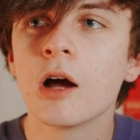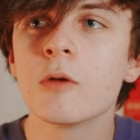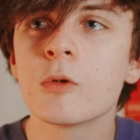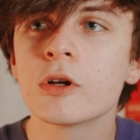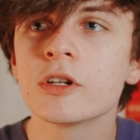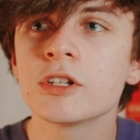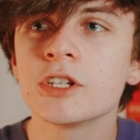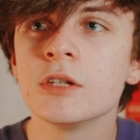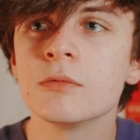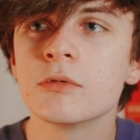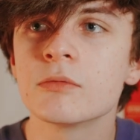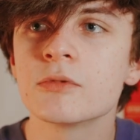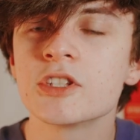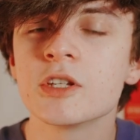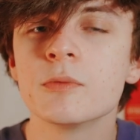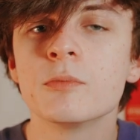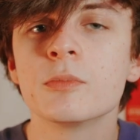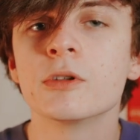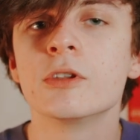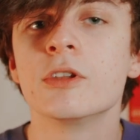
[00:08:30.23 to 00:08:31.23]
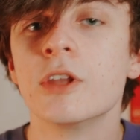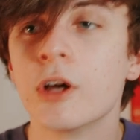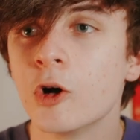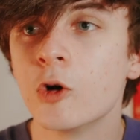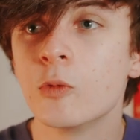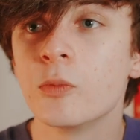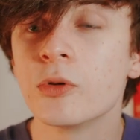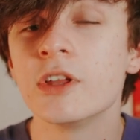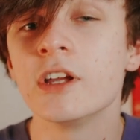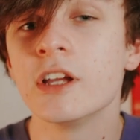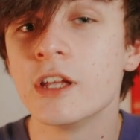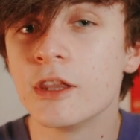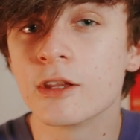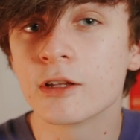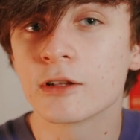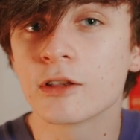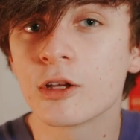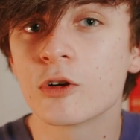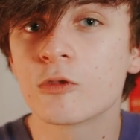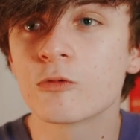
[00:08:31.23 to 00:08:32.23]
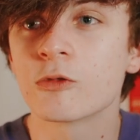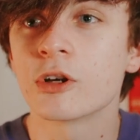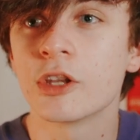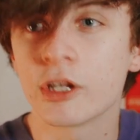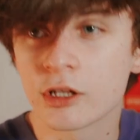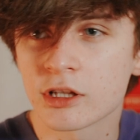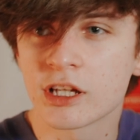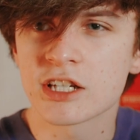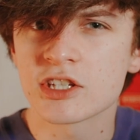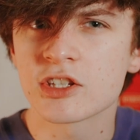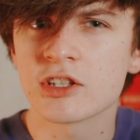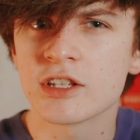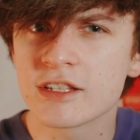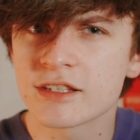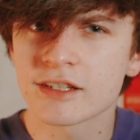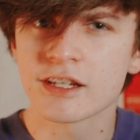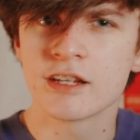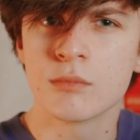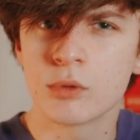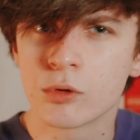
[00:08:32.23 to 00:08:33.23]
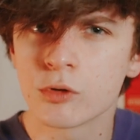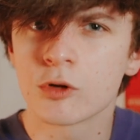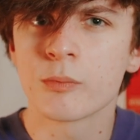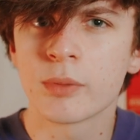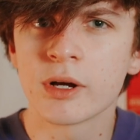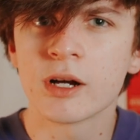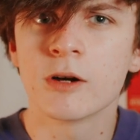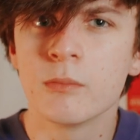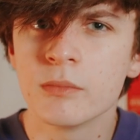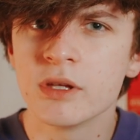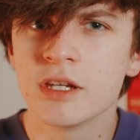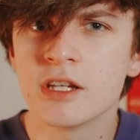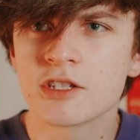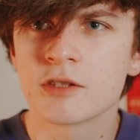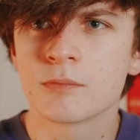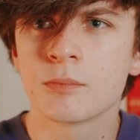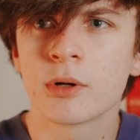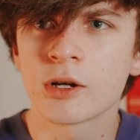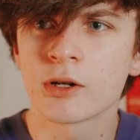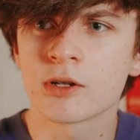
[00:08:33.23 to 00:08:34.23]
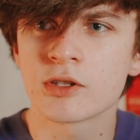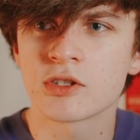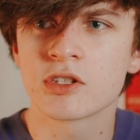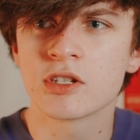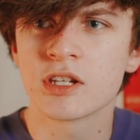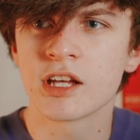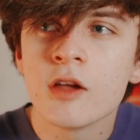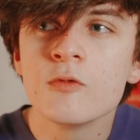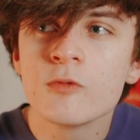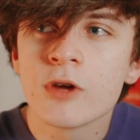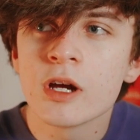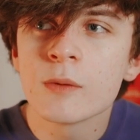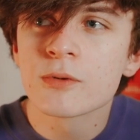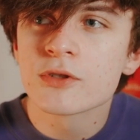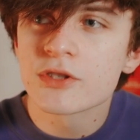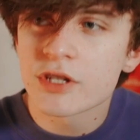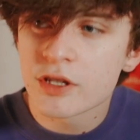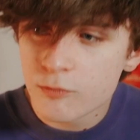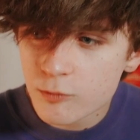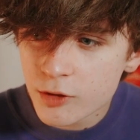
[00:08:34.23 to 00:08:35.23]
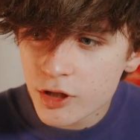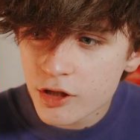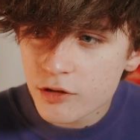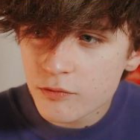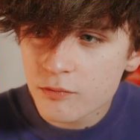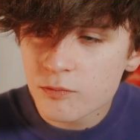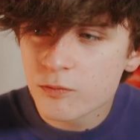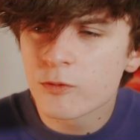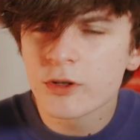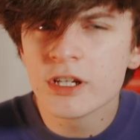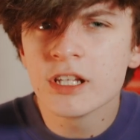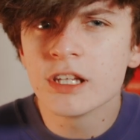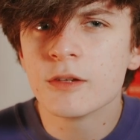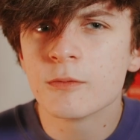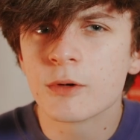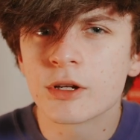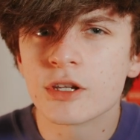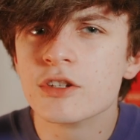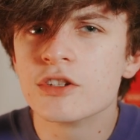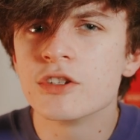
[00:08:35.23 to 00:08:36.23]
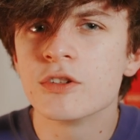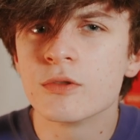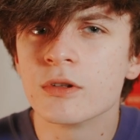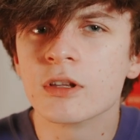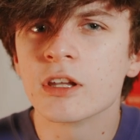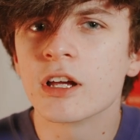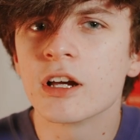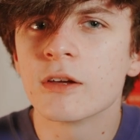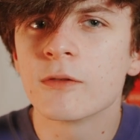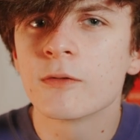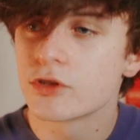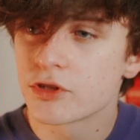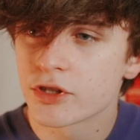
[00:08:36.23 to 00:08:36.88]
I want to keep them simple in the hope that in the long run they'll actually say more about me as a person and represent what I really want to do in life.